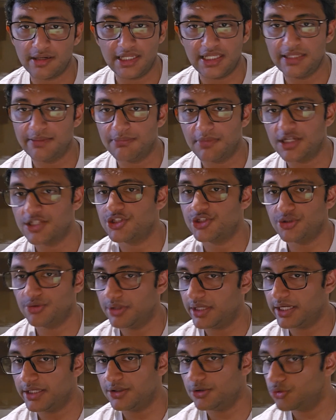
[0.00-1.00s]
really much you
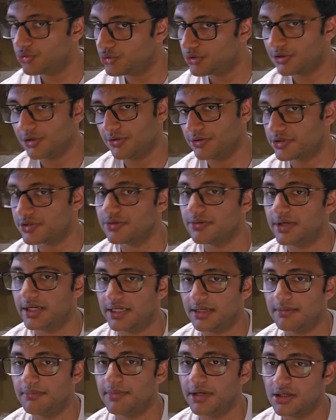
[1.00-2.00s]
can do close to it,
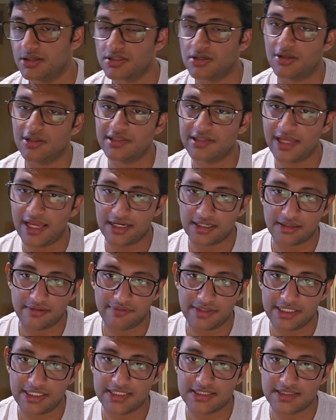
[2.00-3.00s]
because all the
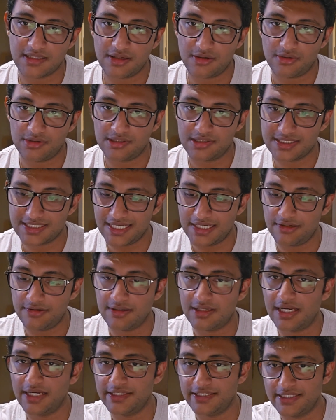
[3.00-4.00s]
activities are on the
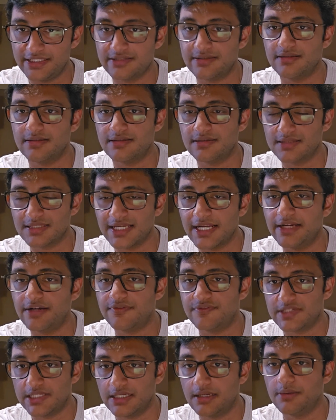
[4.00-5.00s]
central and eastern side of
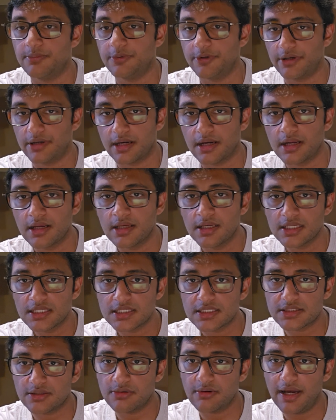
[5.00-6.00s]
Singapore.
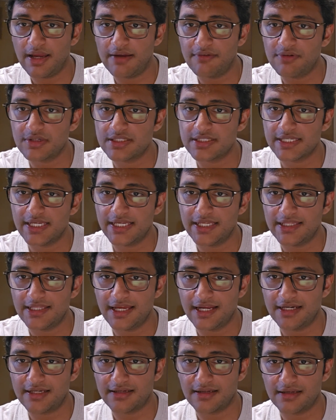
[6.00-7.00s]
So I would say
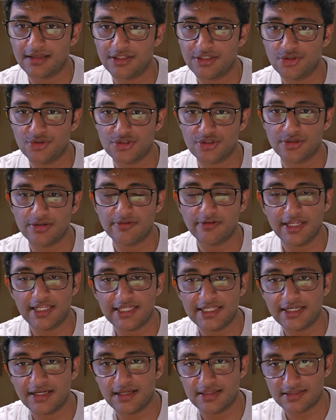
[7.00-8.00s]
that you should really
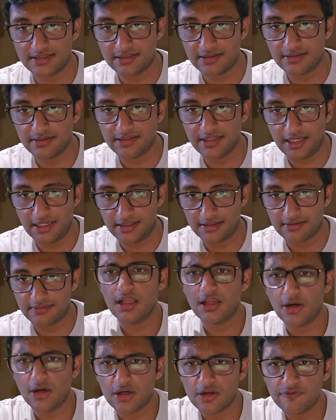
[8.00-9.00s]
consider that. A
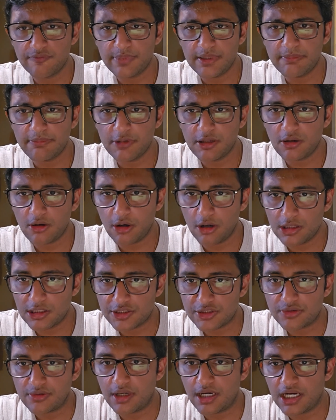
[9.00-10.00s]
lot of people
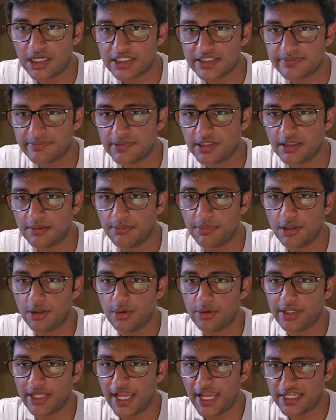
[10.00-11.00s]
also ask me
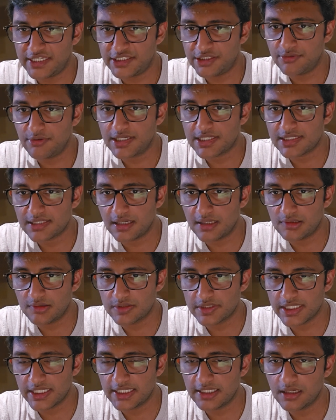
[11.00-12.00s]
about NUS
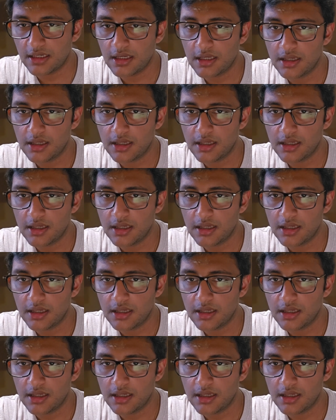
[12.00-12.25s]
housing.